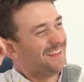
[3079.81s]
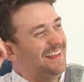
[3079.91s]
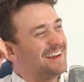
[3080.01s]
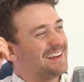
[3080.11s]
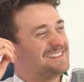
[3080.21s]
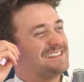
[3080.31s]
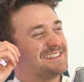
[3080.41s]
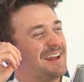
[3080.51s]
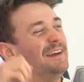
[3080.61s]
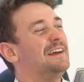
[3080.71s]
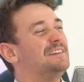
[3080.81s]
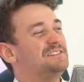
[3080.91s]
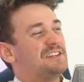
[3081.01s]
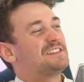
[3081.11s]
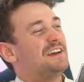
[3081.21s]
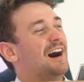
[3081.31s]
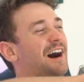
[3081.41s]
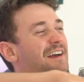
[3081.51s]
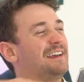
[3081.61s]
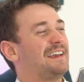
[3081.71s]
Cause this is good? Just
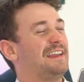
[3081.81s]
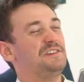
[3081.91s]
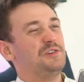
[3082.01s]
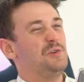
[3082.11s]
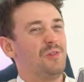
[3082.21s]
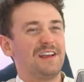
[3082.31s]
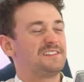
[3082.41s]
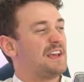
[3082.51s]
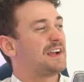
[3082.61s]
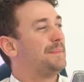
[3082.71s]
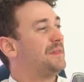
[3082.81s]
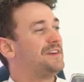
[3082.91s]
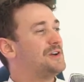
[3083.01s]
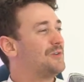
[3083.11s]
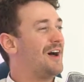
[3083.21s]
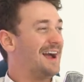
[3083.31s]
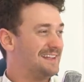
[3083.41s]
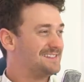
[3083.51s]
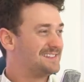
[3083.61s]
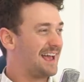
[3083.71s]
uh, can you do like say a couple of your lines,